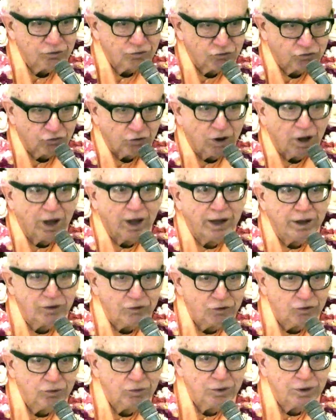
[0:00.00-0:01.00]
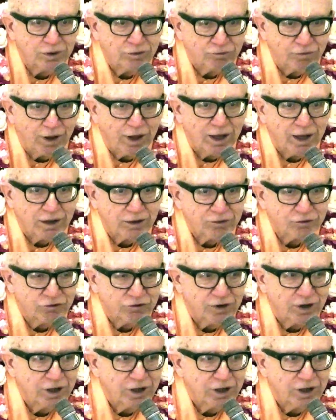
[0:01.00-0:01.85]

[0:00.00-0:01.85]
trying to advance